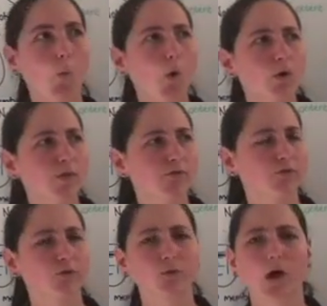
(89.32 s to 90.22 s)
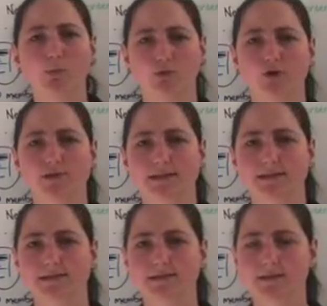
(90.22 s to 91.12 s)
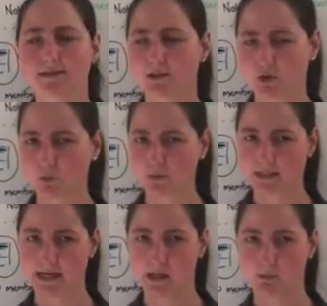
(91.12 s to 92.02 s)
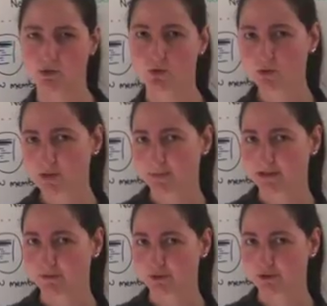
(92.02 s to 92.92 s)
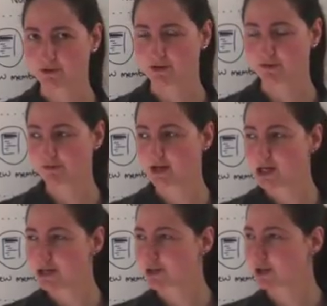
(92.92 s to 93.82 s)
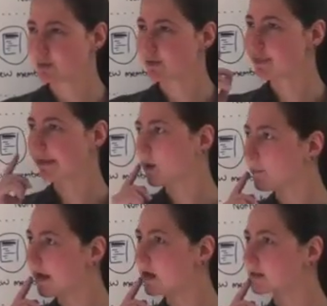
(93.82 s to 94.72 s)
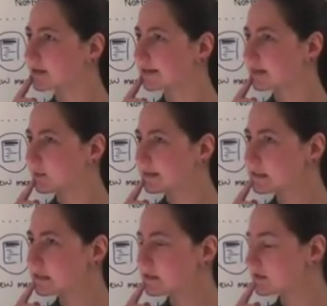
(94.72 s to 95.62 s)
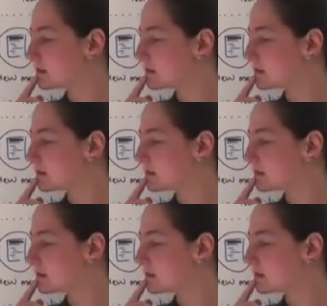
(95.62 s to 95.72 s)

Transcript: walk through a process that you want to help to automate for yourself. So you would think about it a little bit,